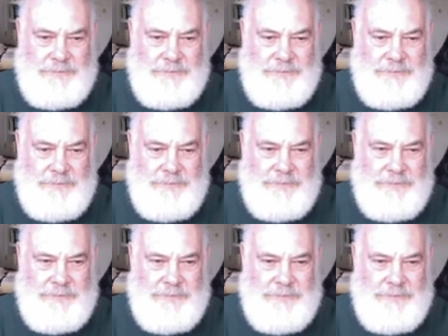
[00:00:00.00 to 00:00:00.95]

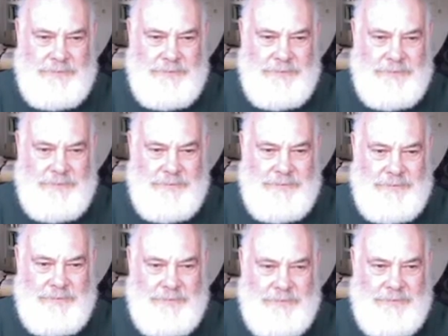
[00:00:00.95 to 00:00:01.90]

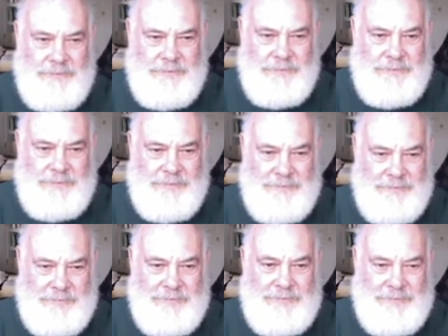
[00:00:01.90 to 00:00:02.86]

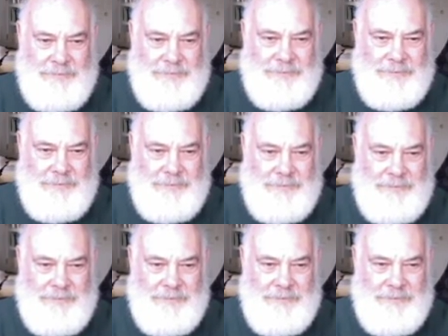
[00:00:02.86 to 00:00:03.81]

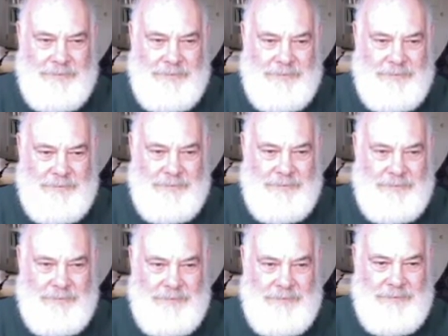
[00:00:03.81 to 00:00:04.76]

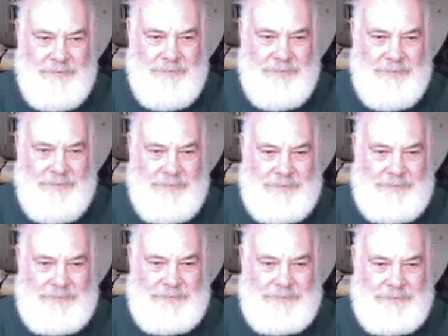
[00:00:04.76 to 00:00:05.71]

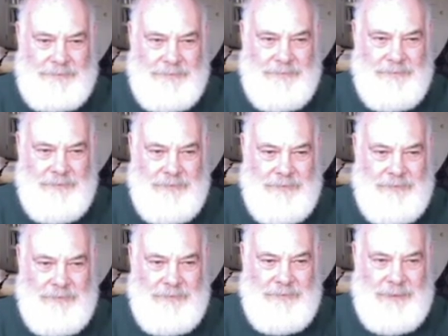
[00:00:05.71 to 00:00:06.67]

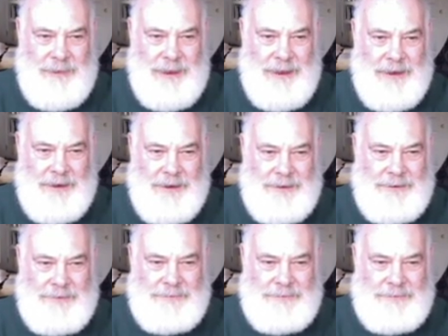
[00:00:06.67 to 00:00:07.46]
[no speech]